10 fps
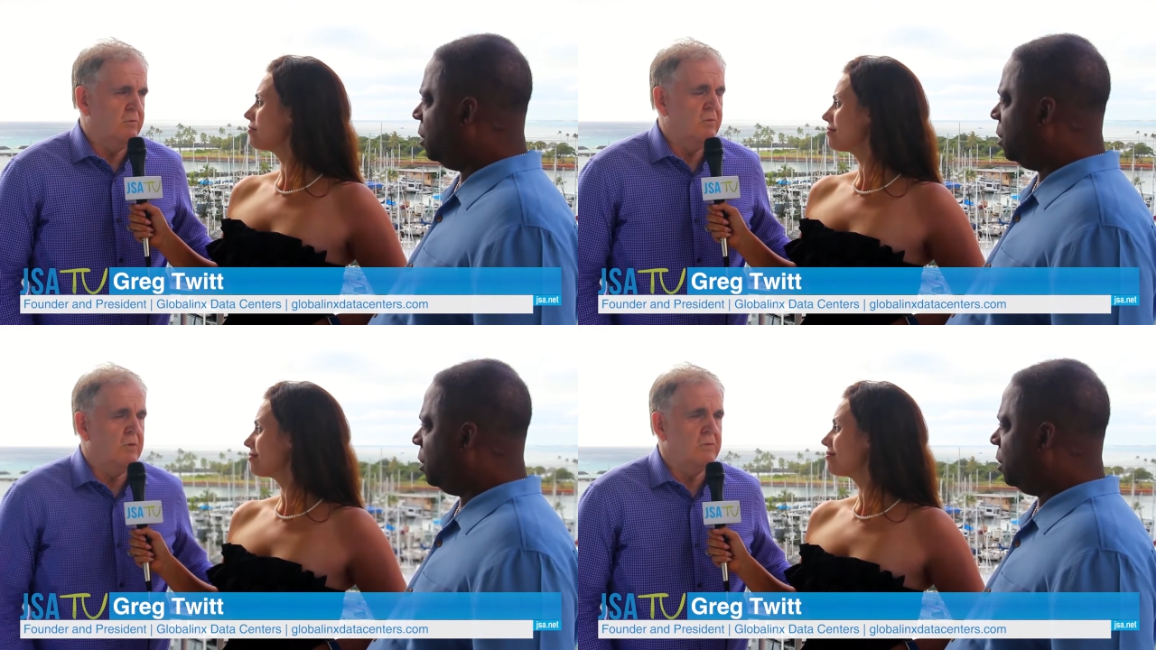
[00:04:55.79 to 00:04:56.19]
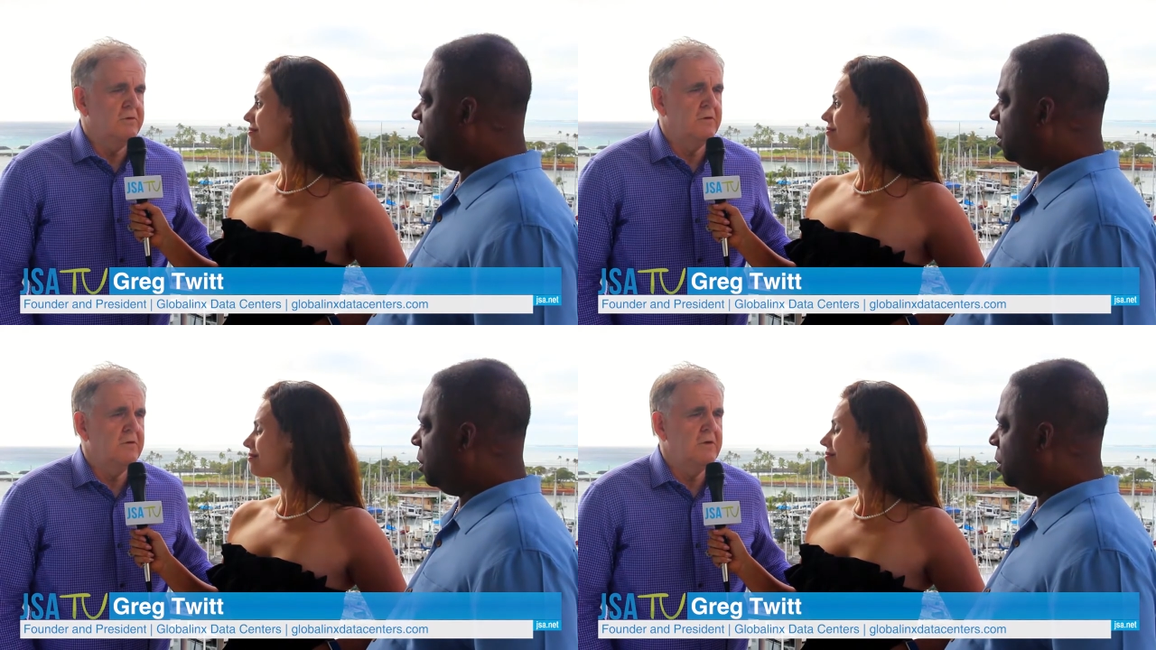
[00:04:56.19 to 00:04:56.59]
Speaker 1: what we're
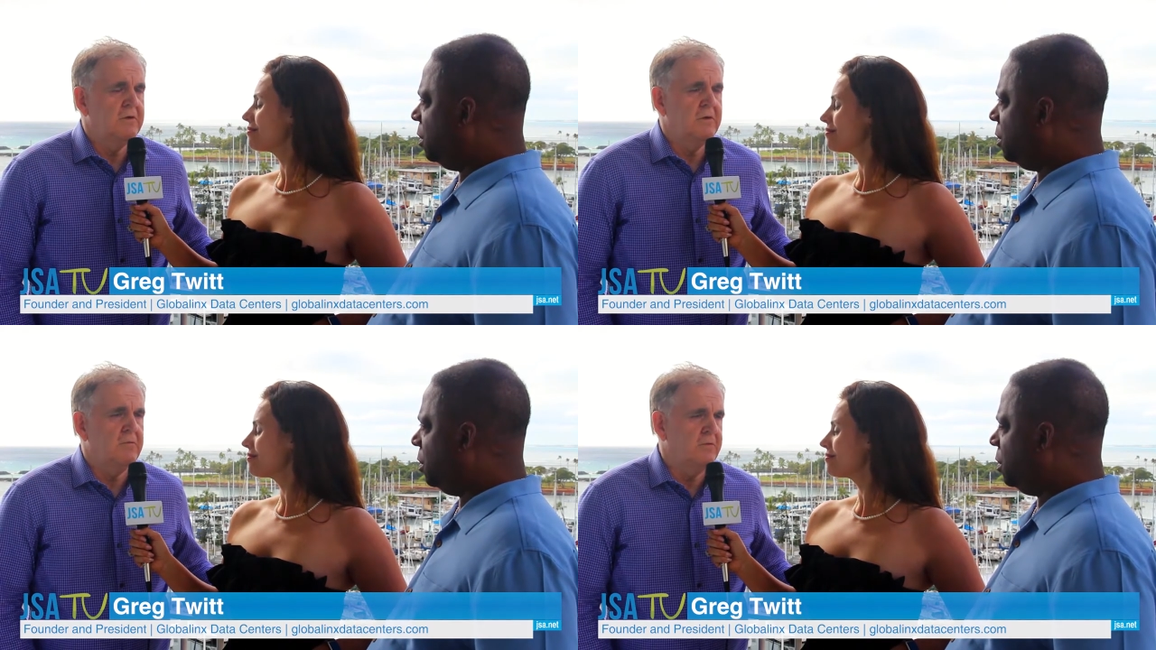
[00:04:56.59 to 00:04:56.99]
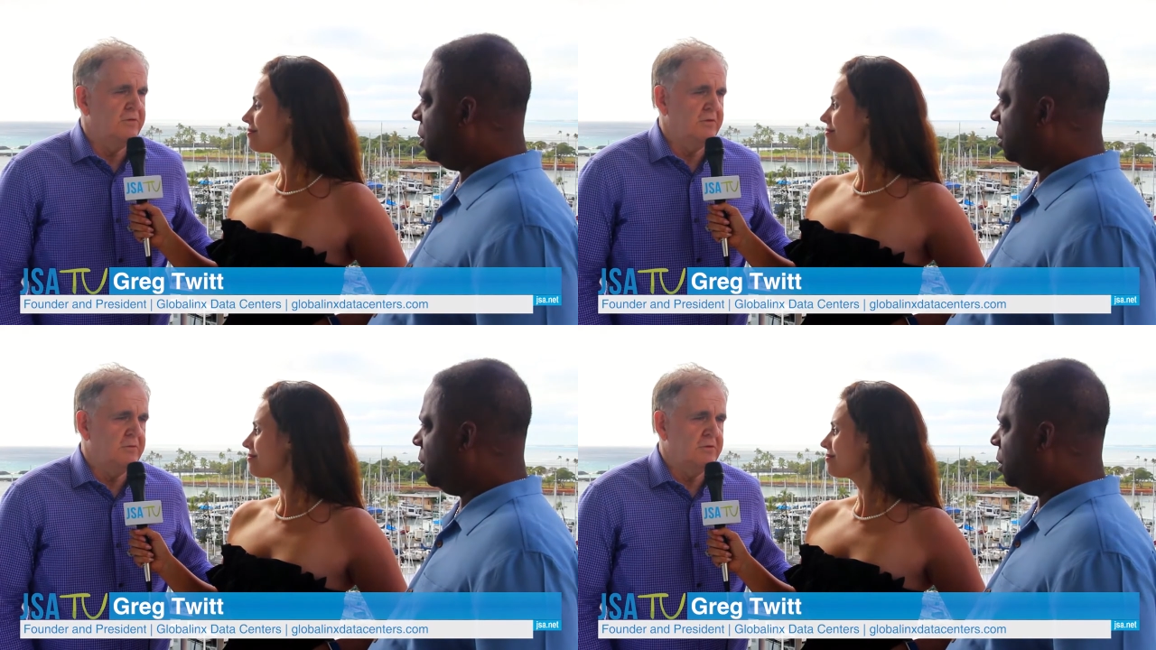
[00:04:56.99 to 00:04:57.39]
doing, and
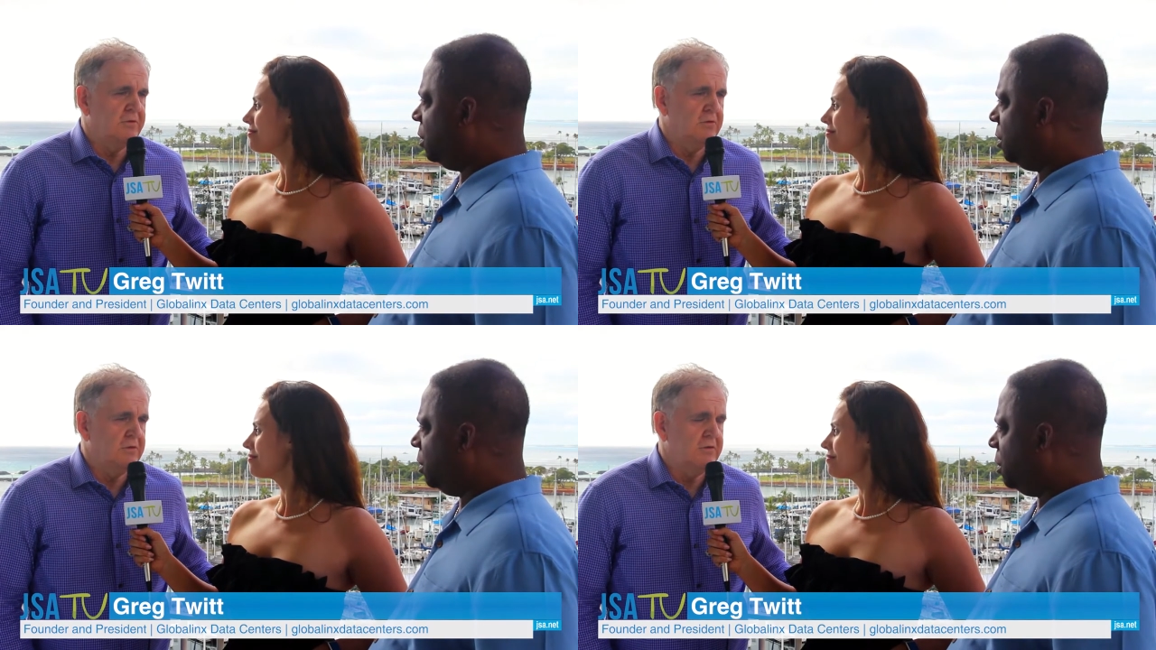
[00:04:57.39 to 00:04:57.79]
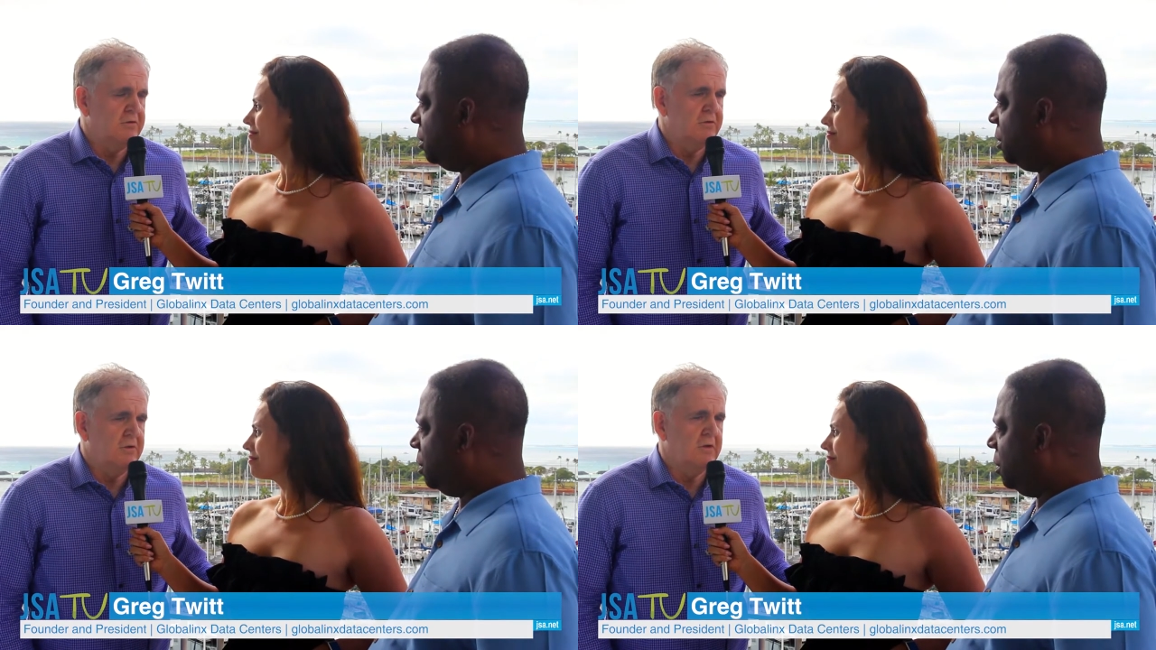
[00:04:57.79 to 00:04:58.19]
obviously we're talking
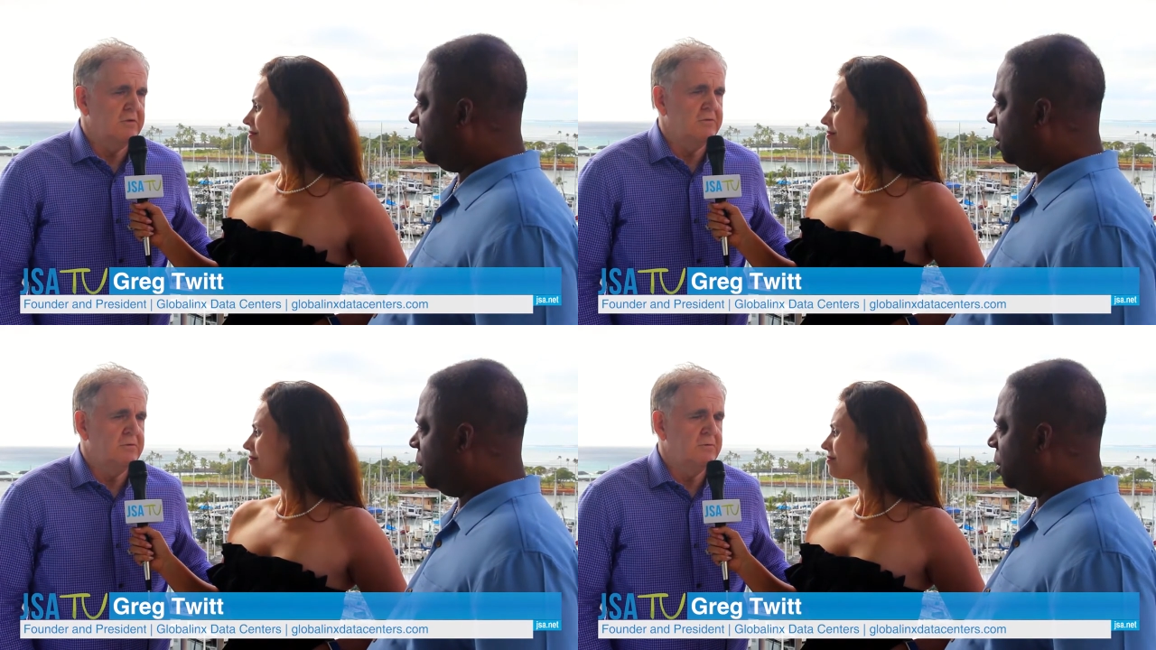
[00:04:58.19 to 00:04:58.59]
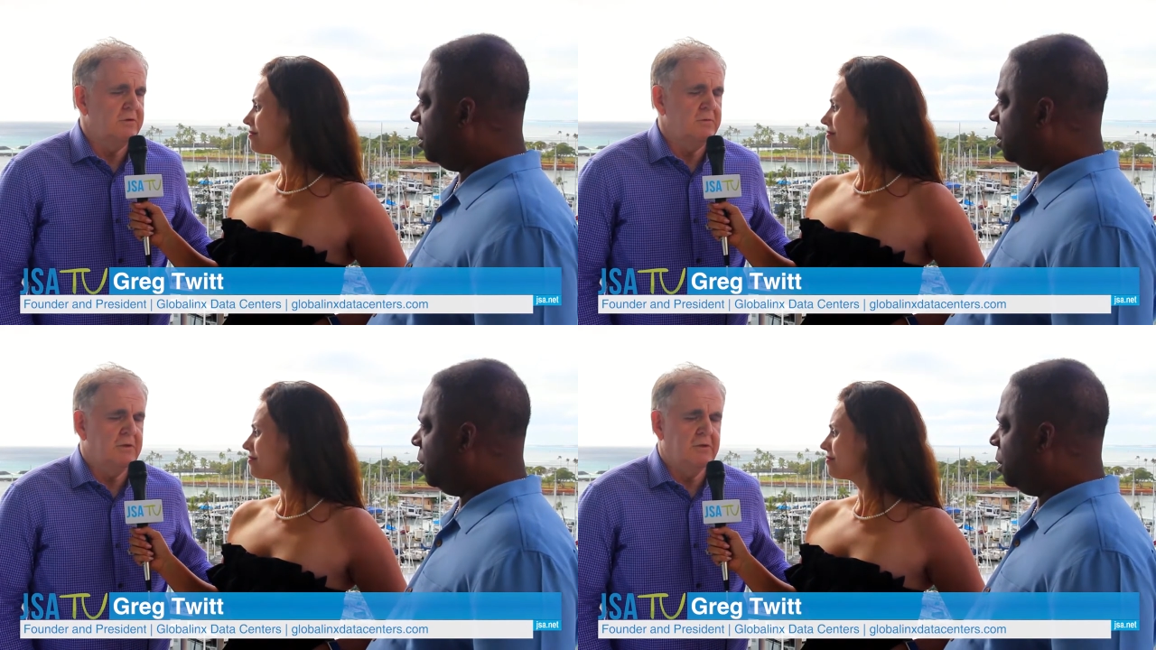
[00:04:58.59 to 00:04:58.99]
to a lot of them at
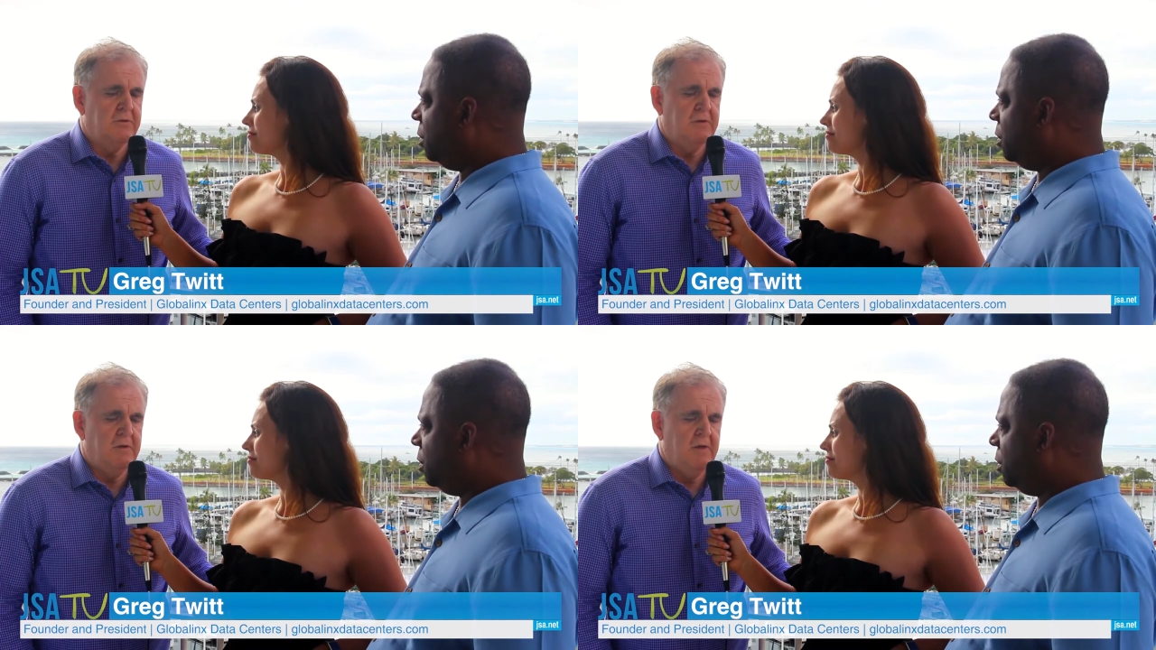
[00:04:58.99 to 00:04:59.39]
the moment.